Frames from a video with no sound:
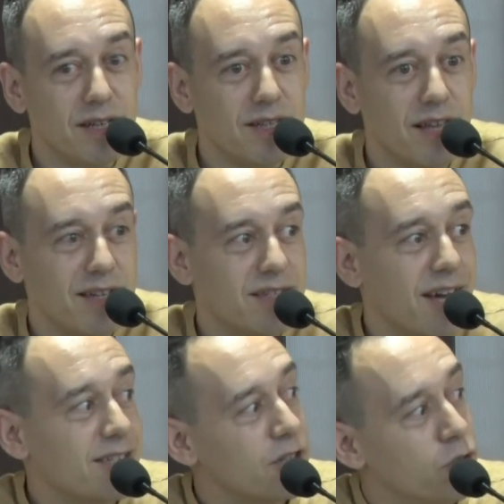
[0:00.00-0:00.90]
that
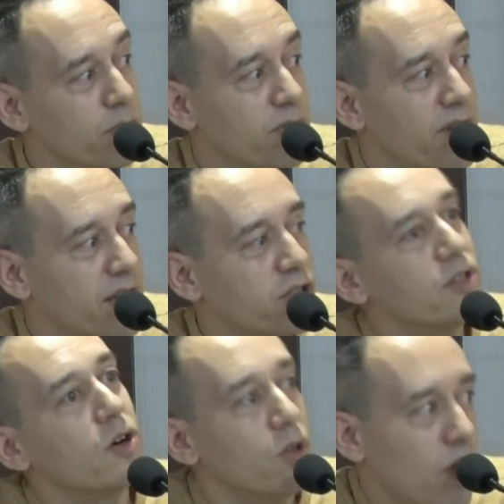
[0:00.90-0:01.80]
technical perfection
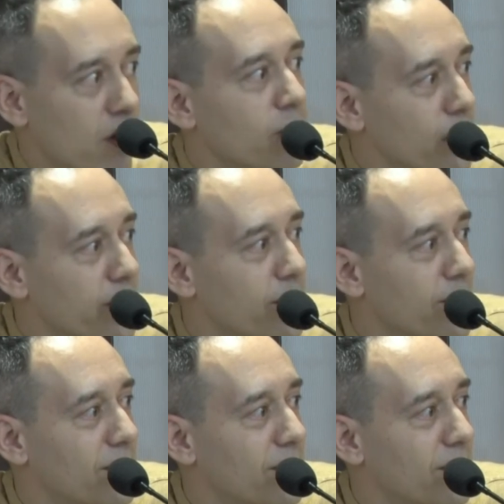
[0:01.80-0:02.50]
along with